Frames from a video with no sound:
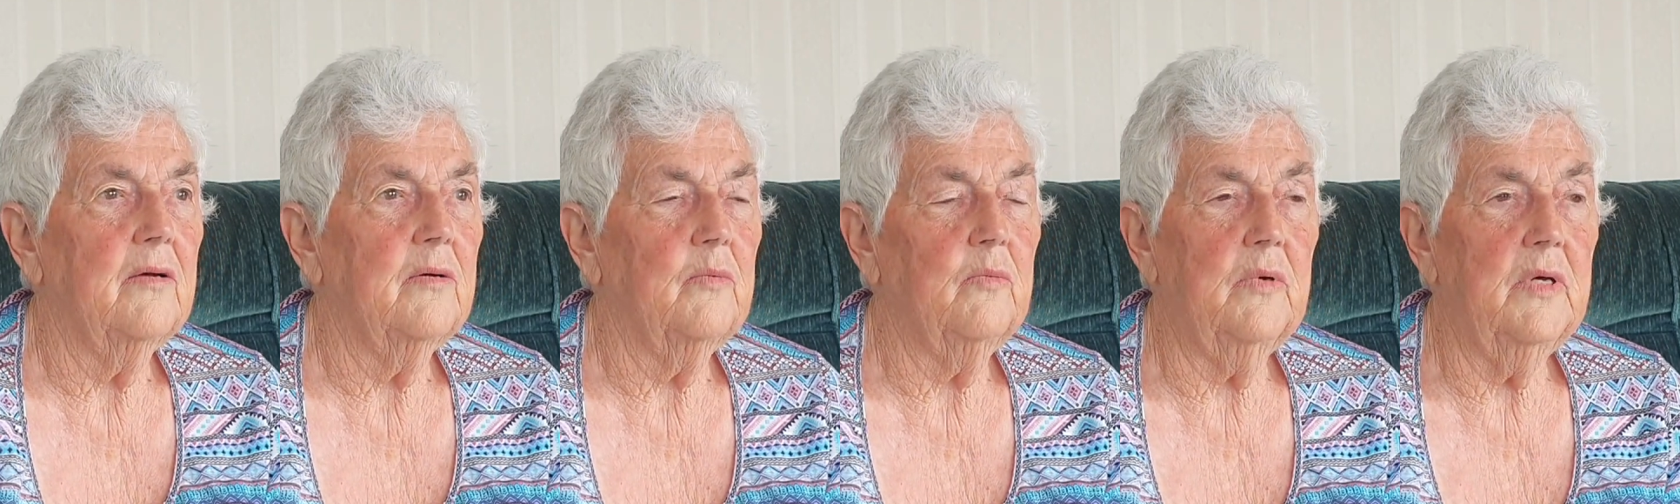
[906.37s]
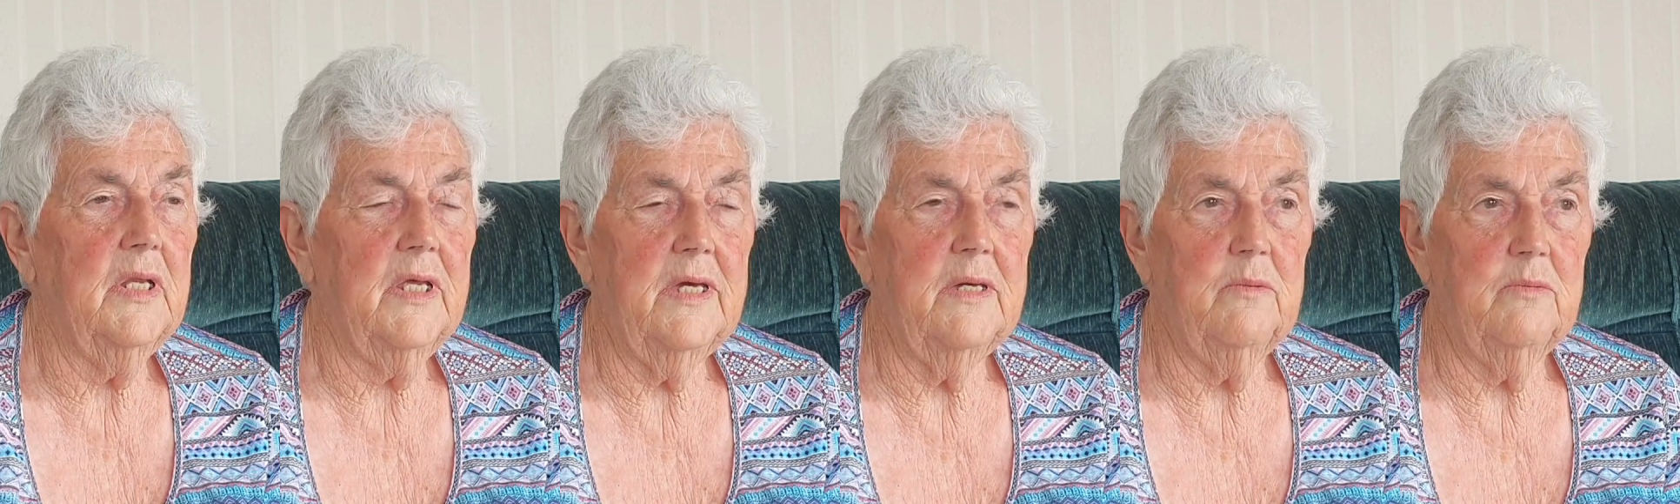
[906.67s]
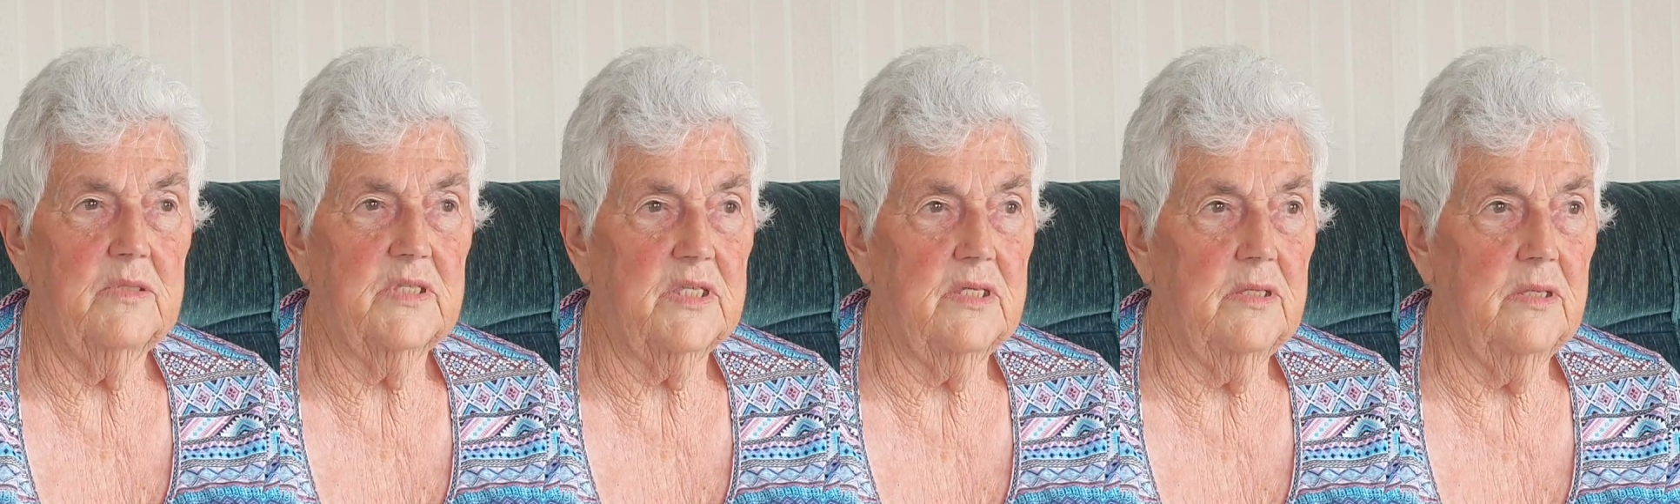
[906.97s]
Well, he
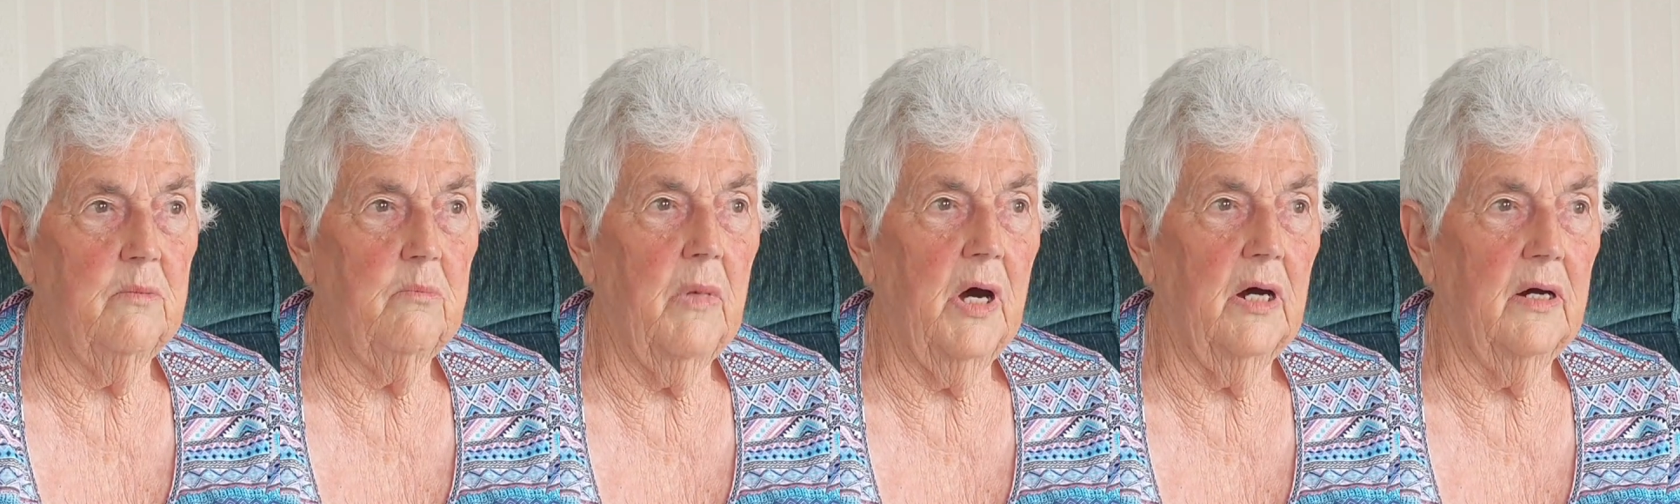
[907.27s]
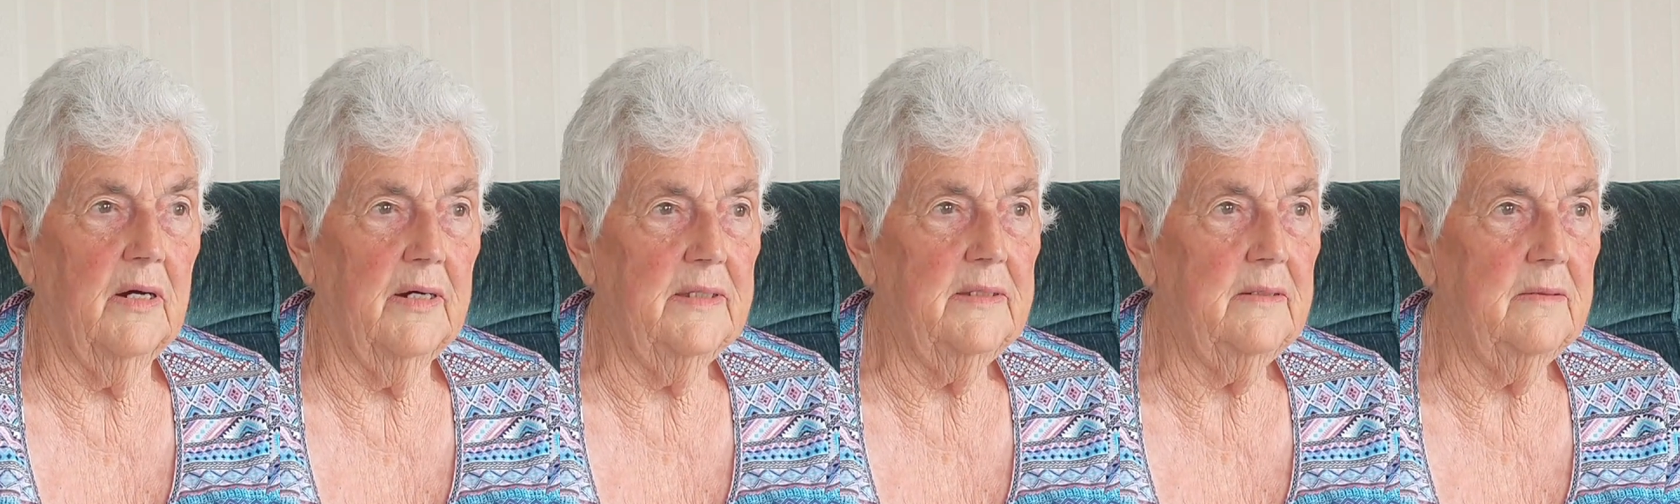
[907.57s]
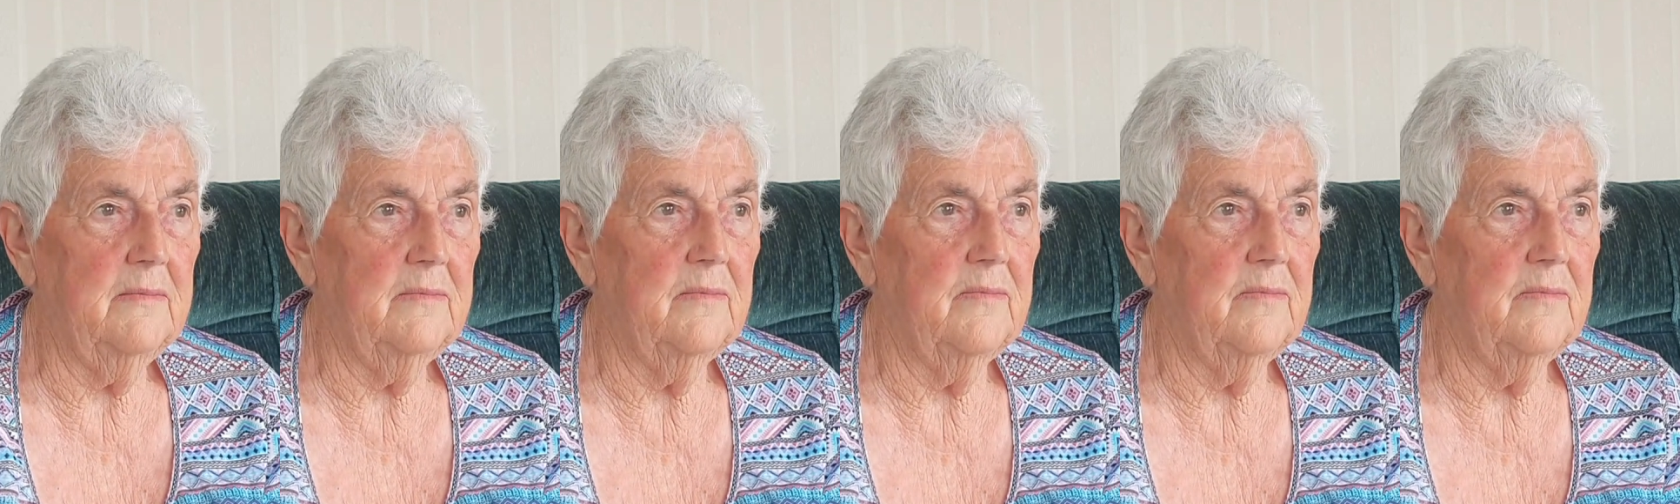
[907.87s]
was in the mine